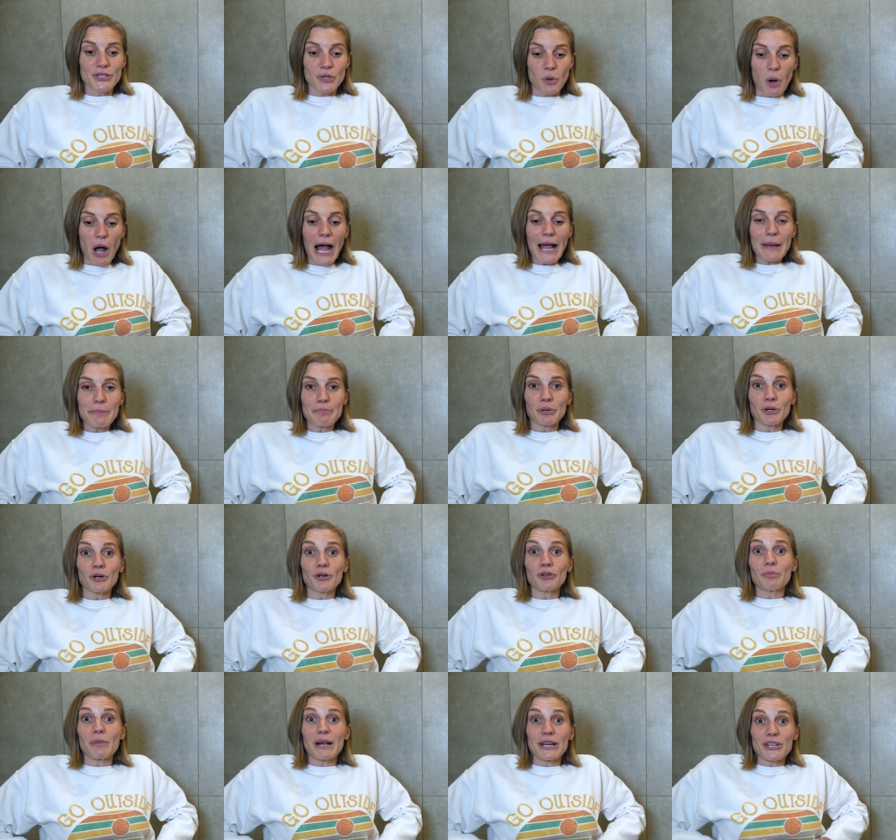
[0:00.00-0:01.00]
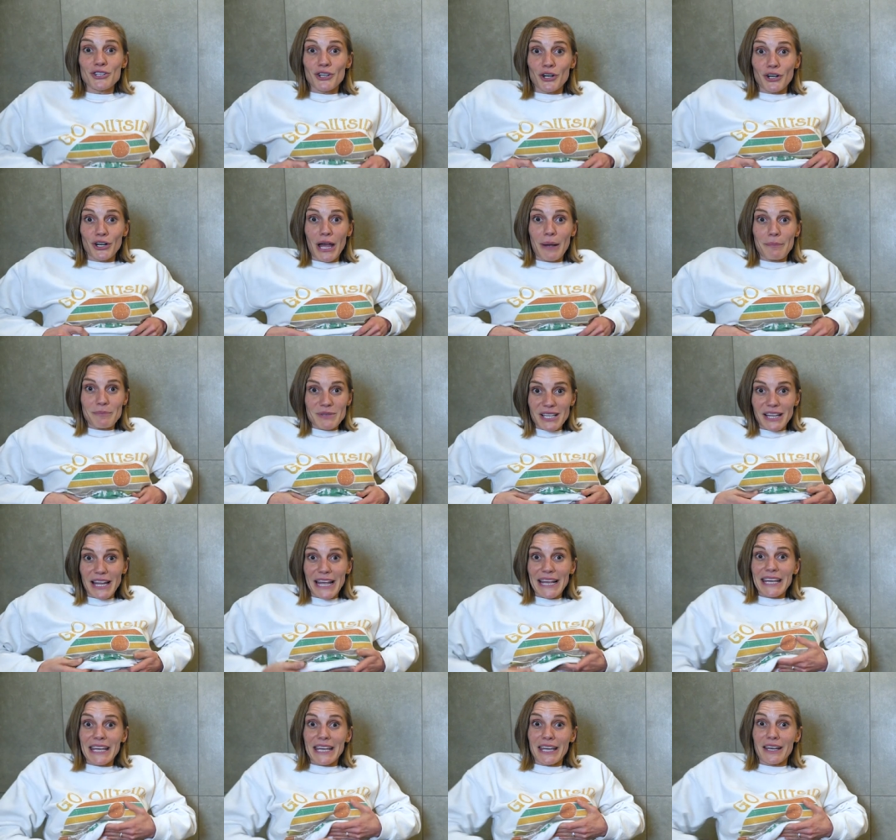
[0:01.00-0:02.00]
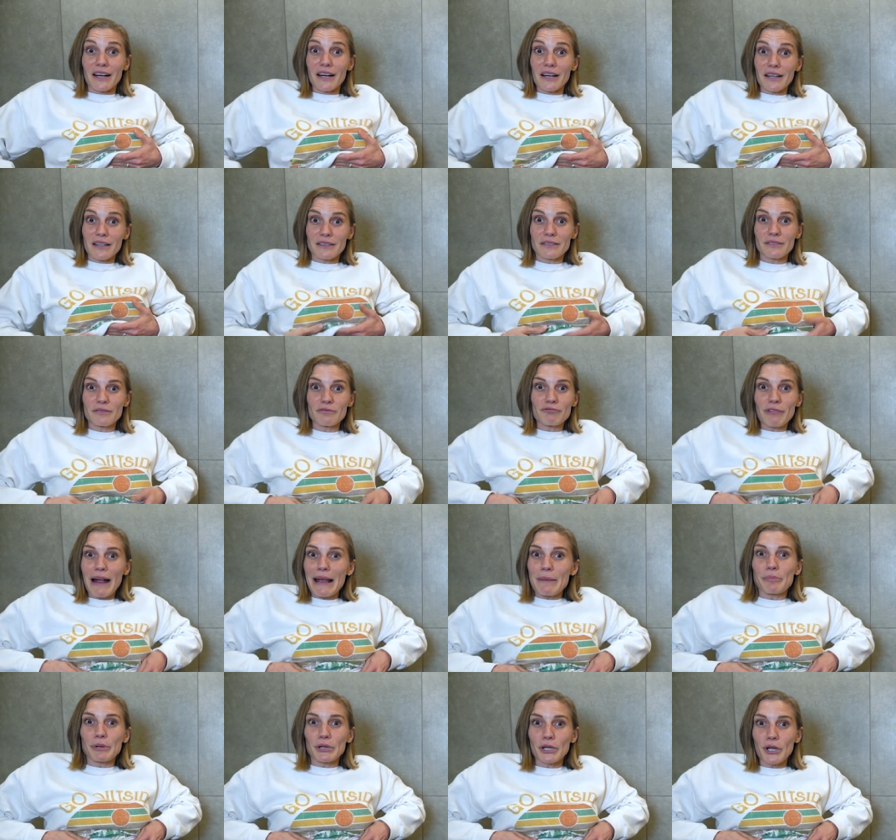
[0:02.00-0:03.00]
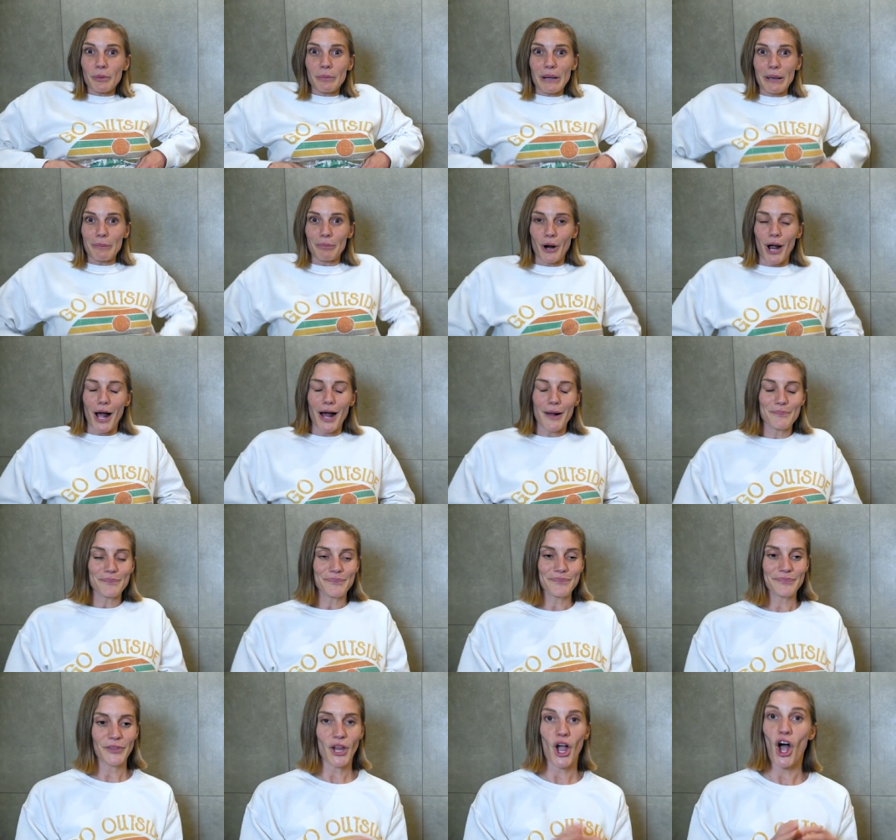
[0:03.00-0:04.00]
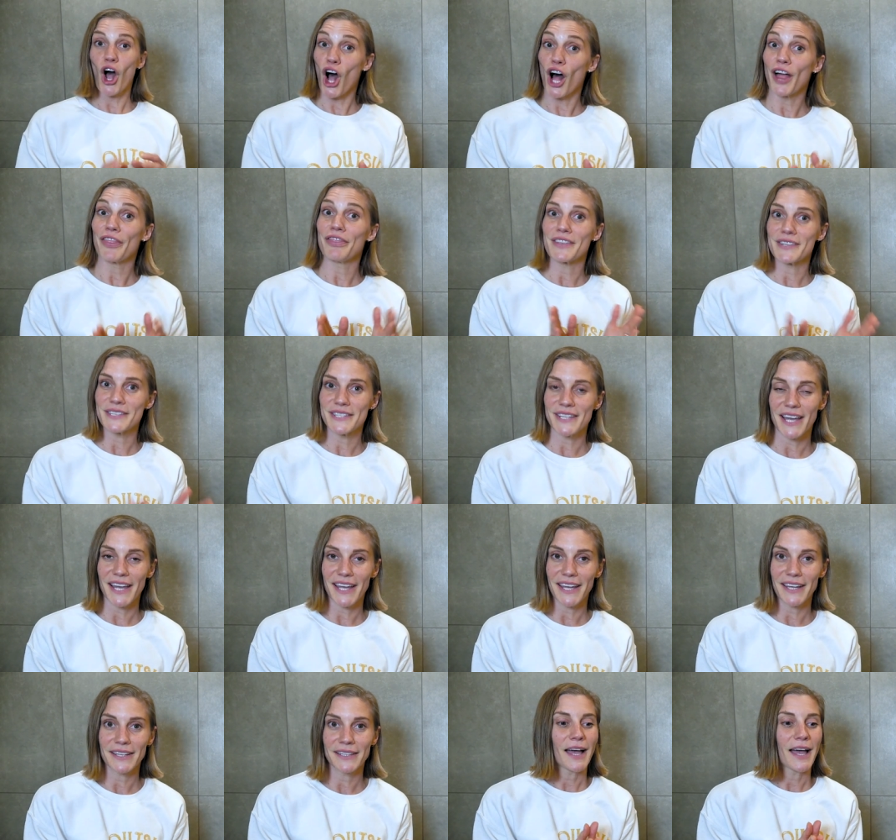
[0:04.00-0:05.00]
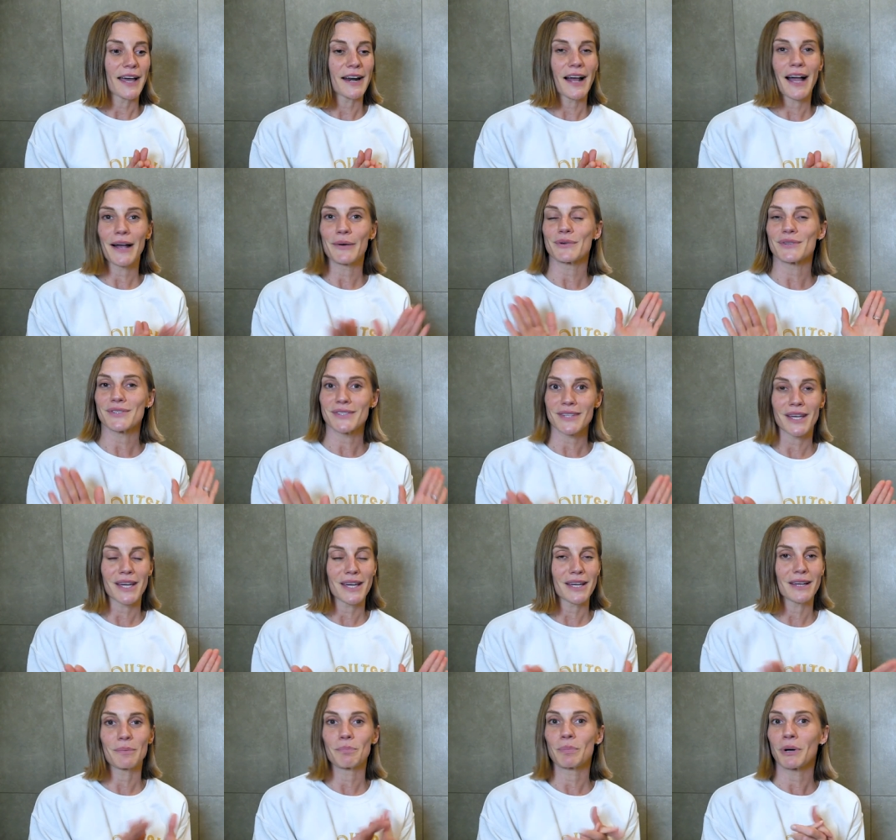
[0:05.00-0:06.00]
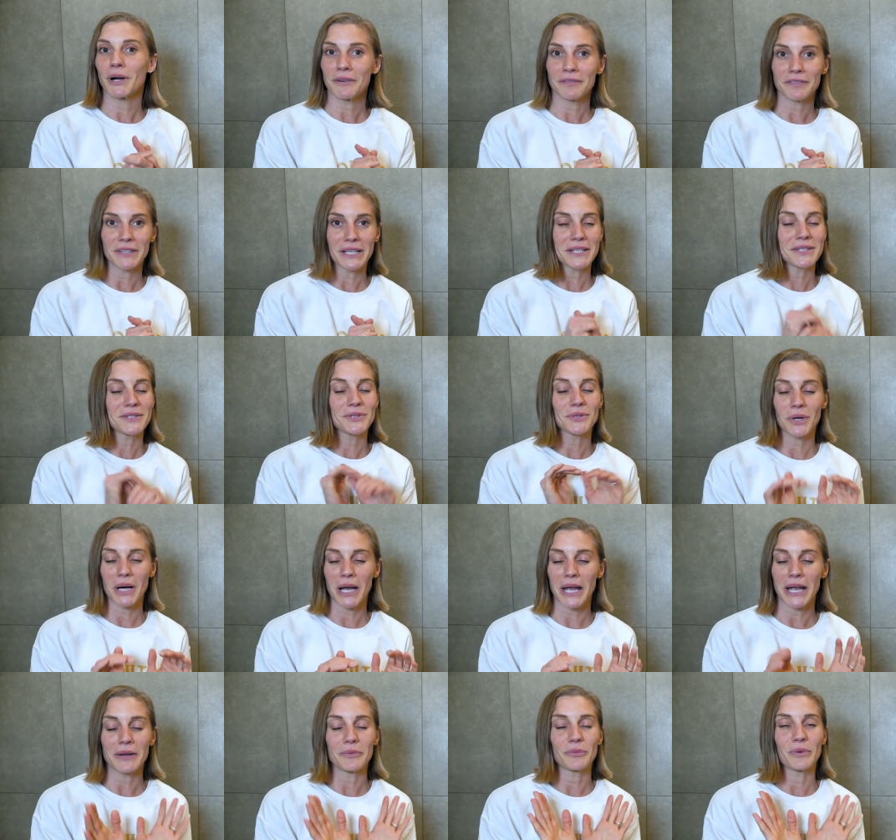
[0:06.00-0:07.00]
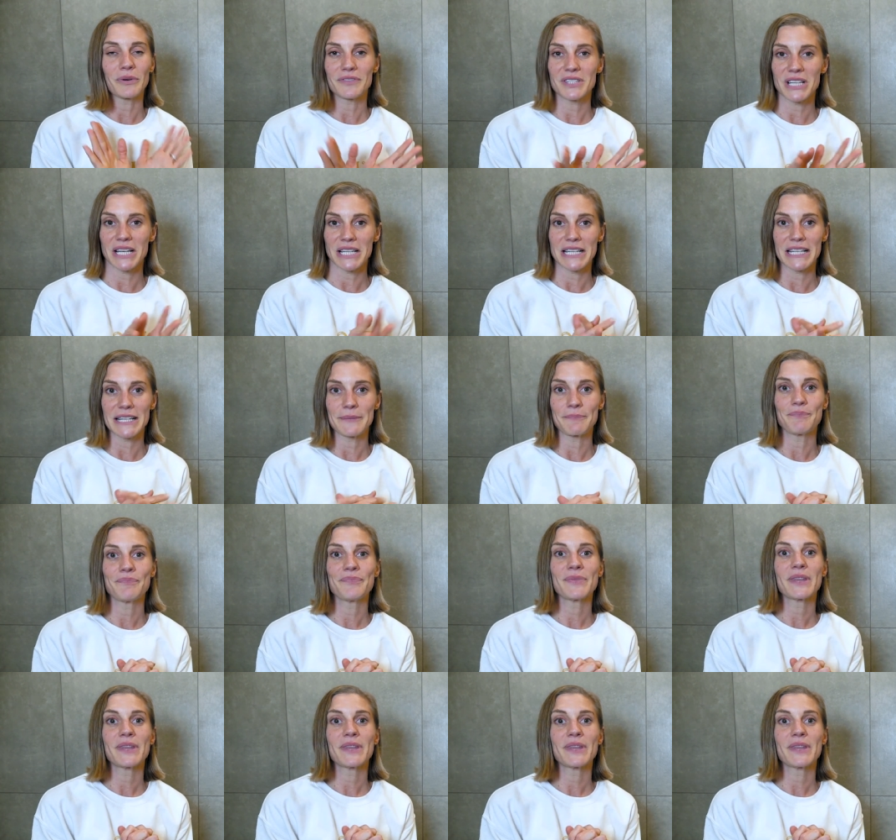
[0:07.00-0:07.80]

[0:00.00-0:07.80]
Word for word: So I pulled my shirt up to like here, right below my bra on the day. And I was like, perfect, great, we've done it.